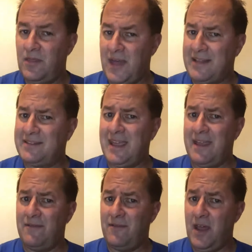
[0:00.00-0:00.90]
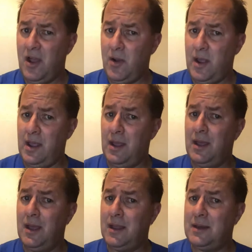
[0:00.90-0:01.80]
That's a very
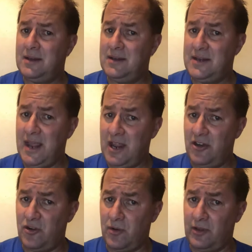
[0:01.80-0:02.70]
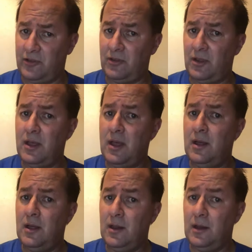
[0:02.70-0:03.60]
dangerous
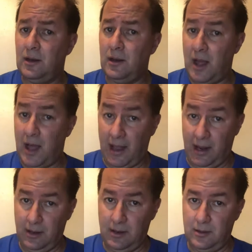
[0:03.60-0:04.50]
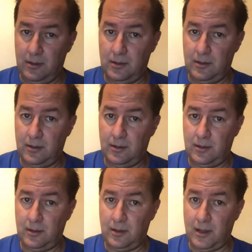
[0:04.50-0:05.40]
line.
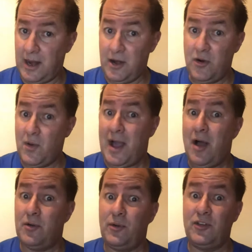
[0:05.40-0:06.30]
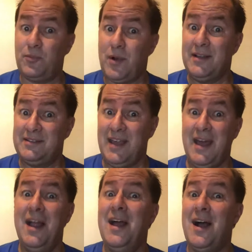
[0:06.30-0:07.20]
And I don't know how to express
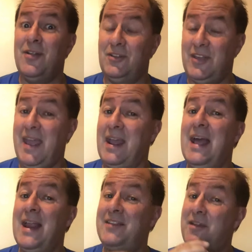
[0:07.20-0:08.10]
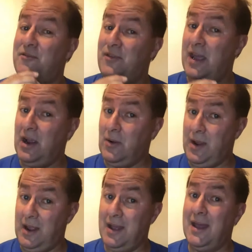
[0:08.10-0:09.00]
that other than saying it's a
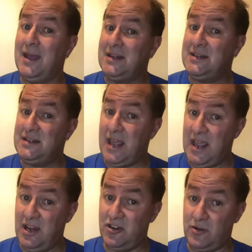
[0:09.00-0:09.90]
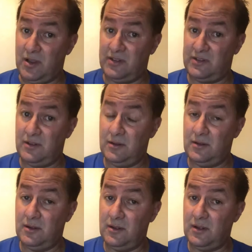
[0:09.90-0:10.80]
very dangerous
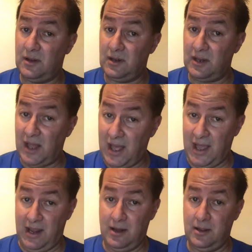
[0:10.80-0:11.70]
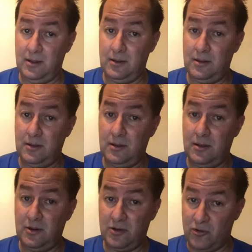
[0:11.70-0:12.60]
line
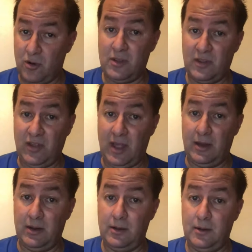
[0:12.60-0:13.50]
to draw in the sand.